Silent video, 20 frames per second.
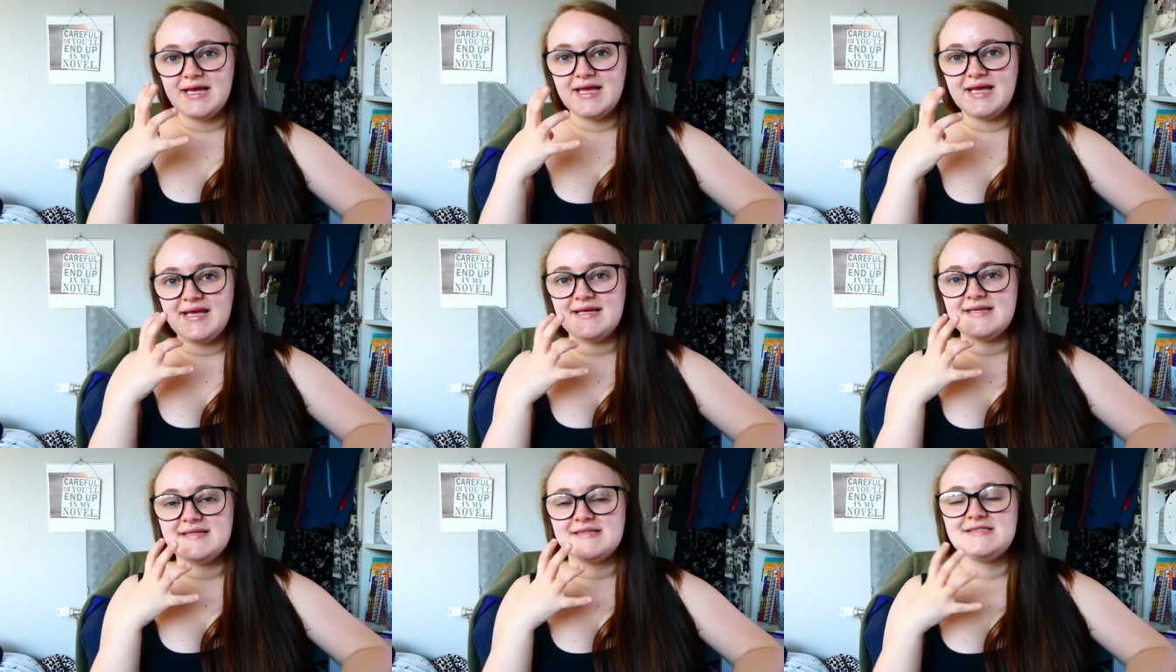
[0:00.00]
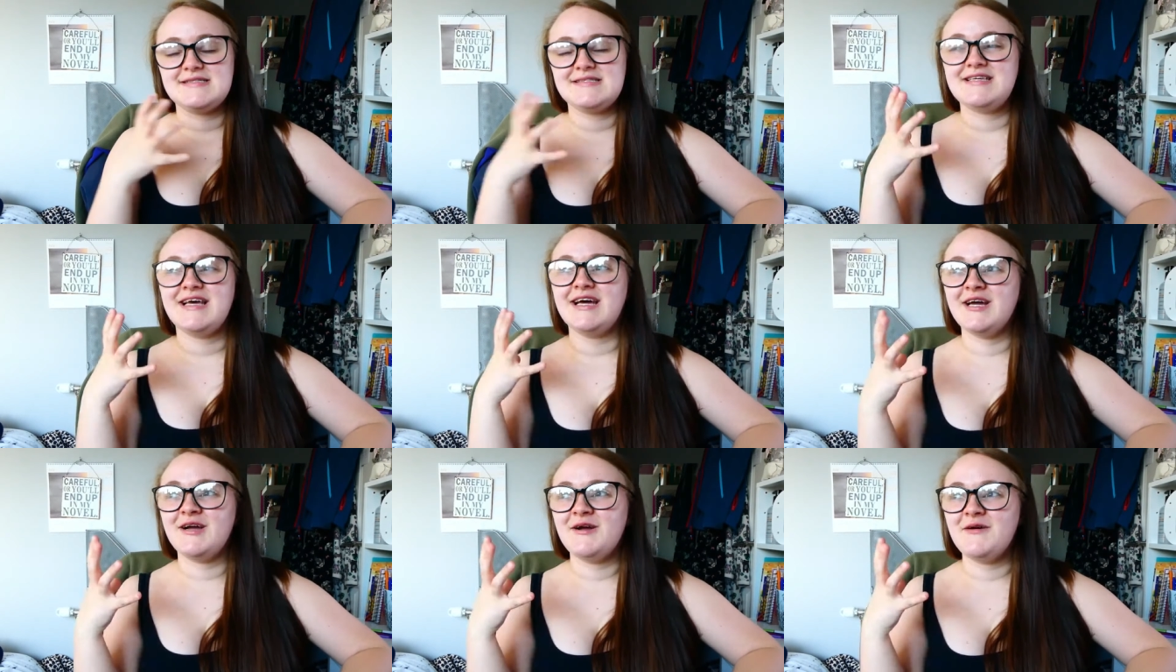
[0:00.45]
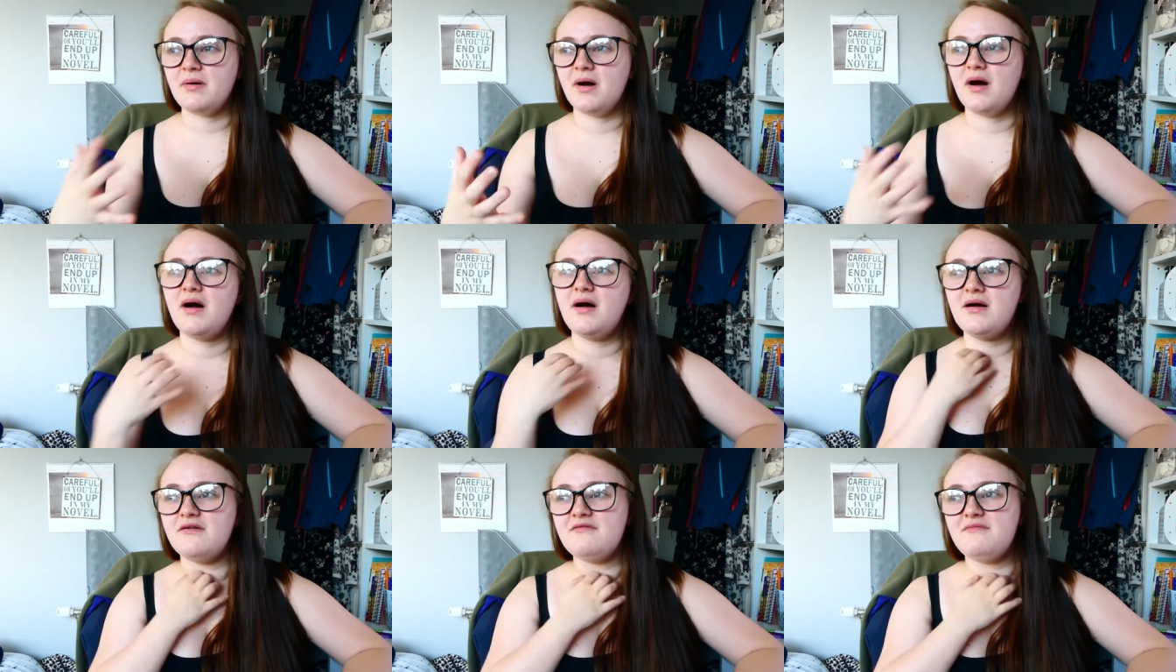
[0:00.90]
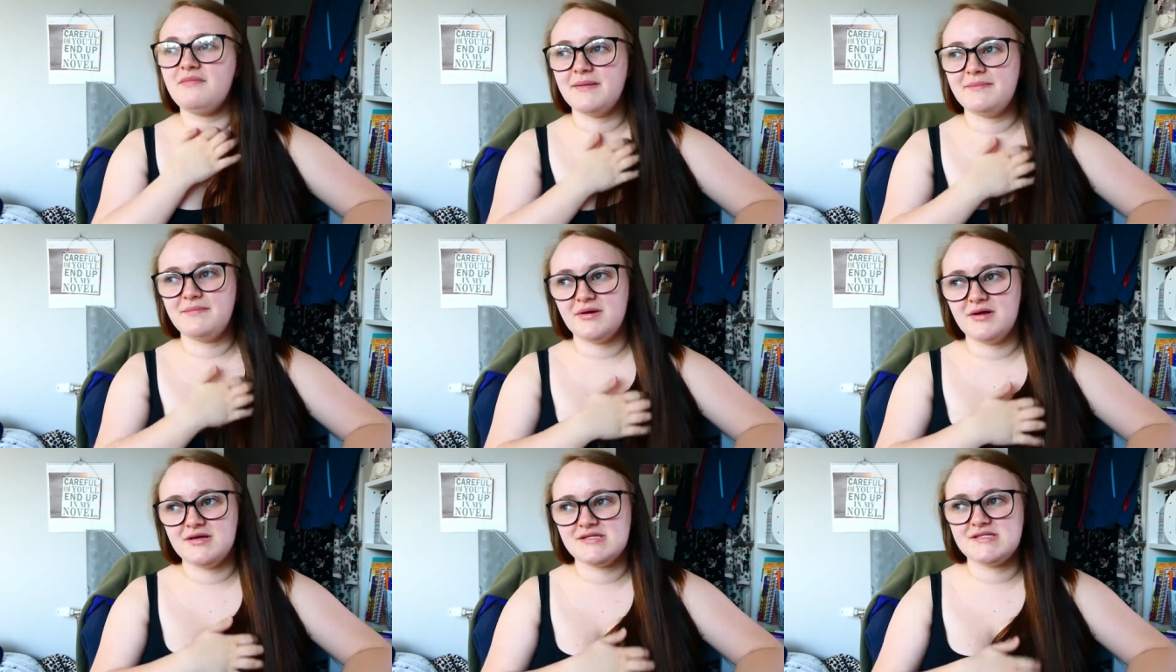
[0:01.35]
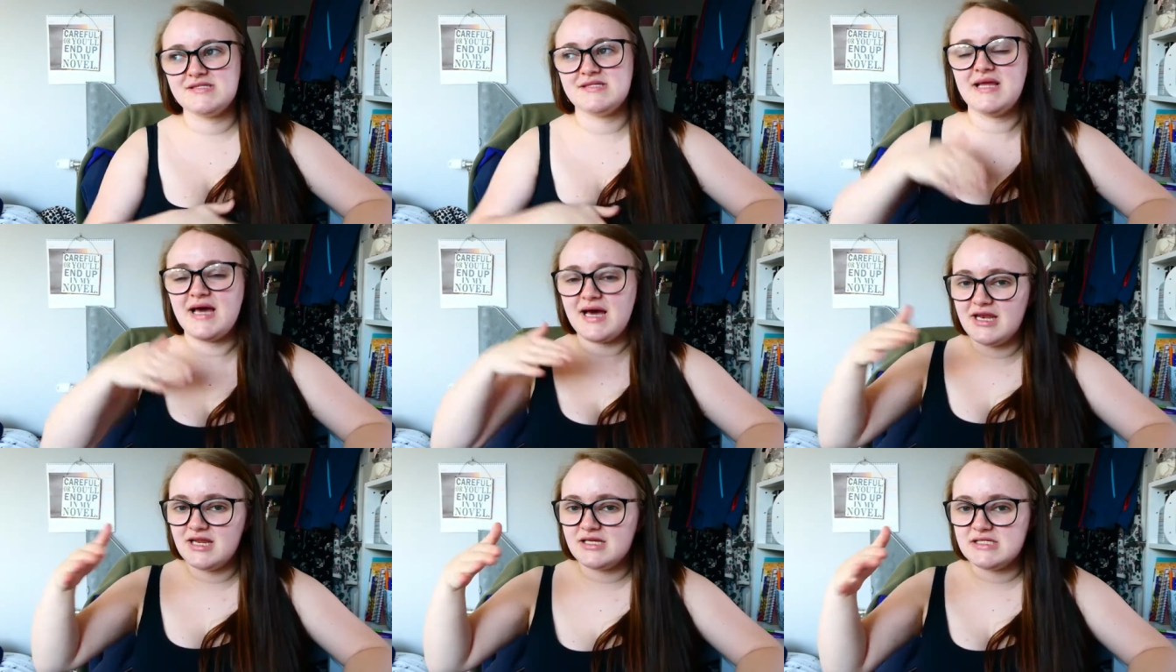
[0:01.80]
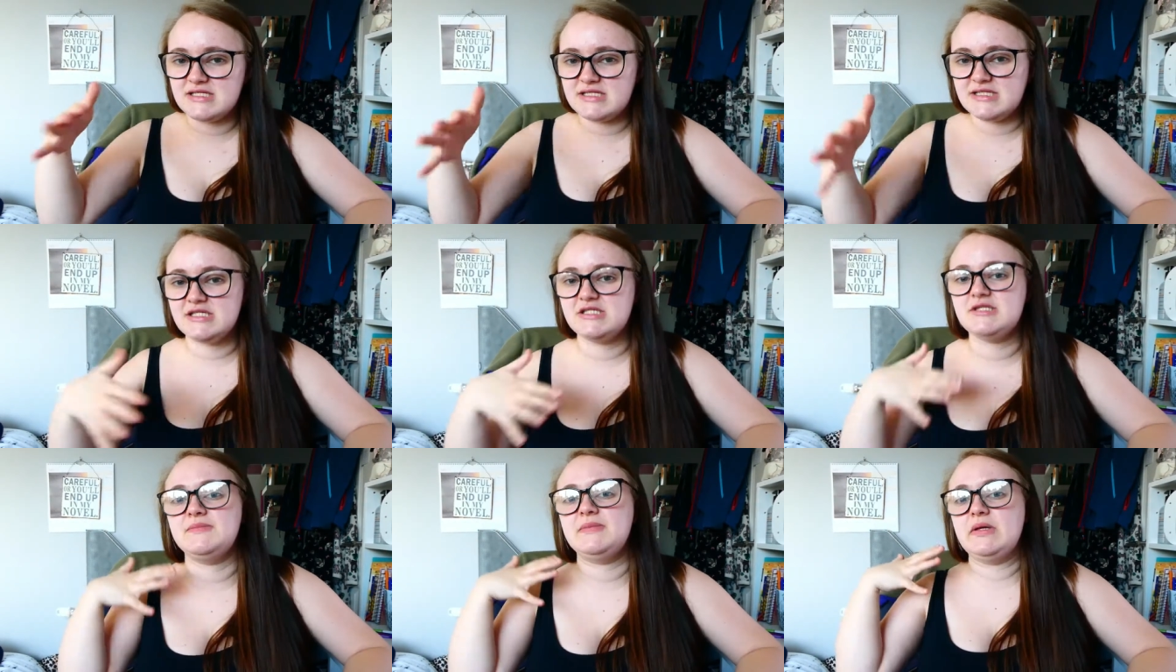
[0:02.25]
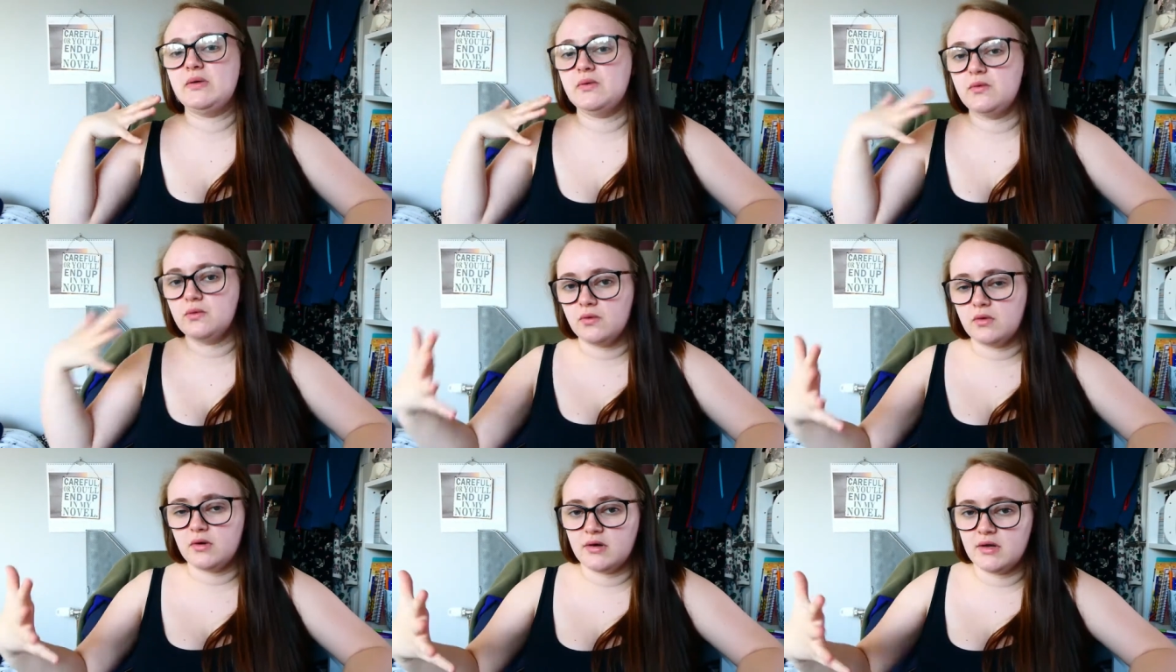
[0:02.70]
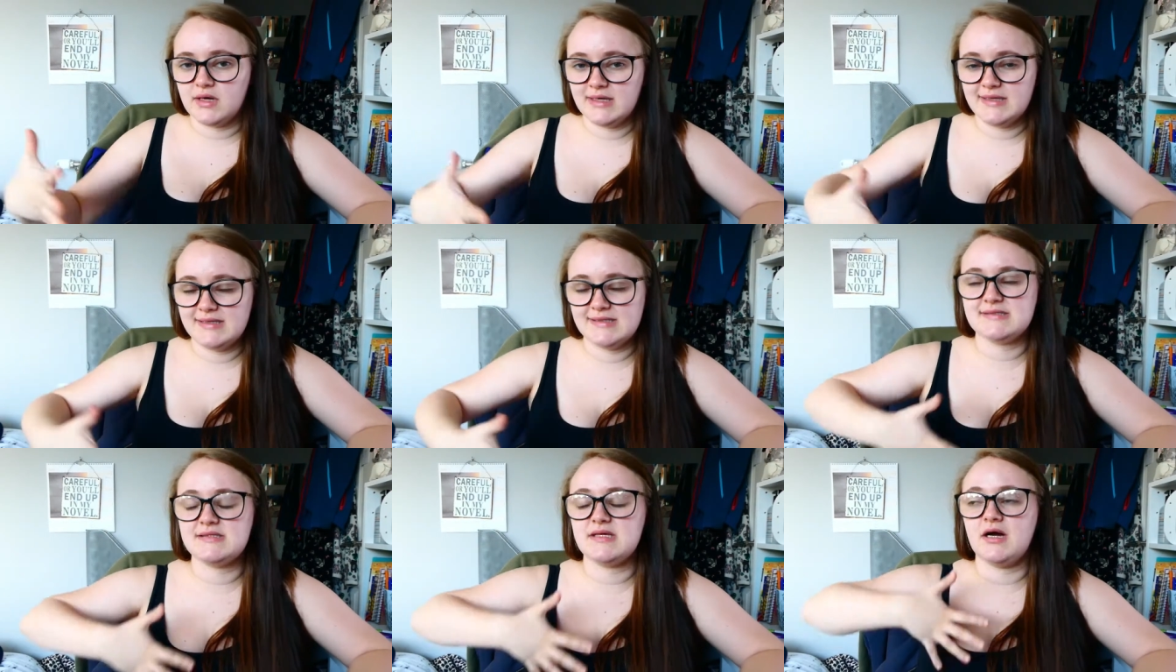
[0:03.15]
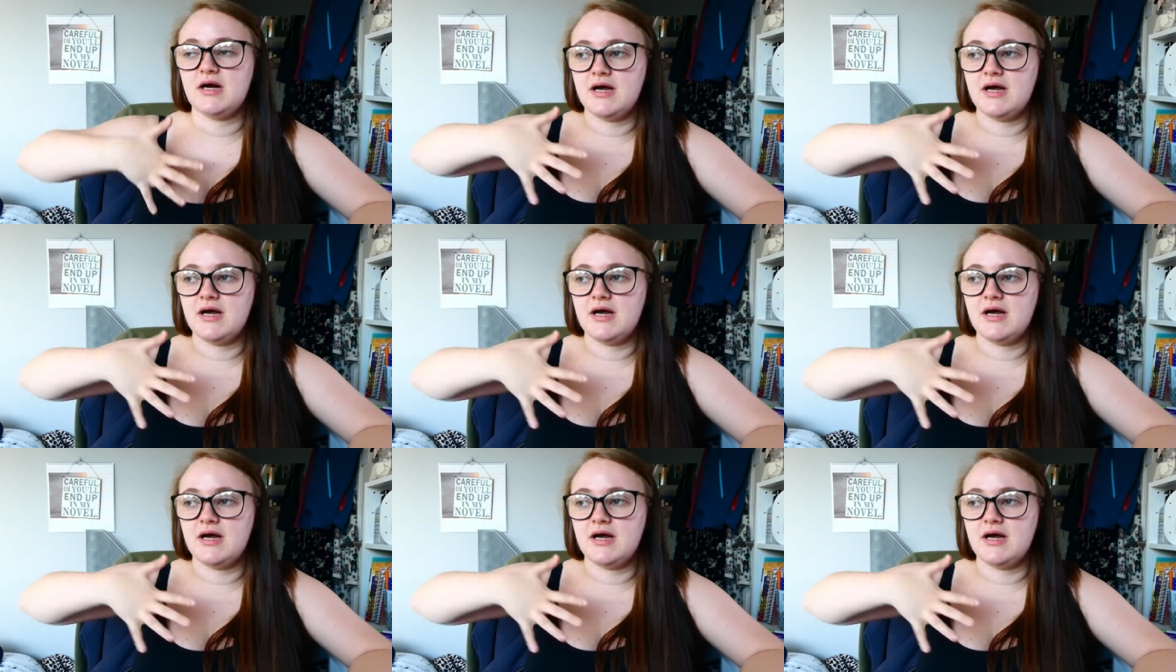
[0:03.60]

it's part of my personality to be organized.